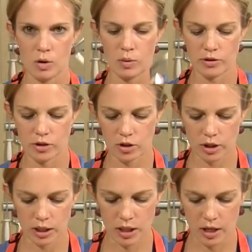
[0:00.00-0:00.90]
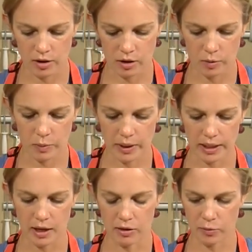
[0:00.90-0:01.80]
With your cookie cutter, we want to
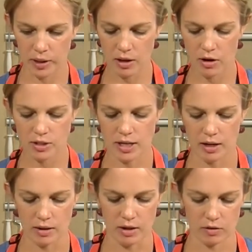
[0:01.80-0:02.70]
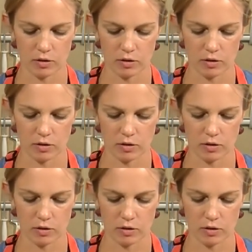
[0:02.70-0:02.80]
get 3 hearts out of this.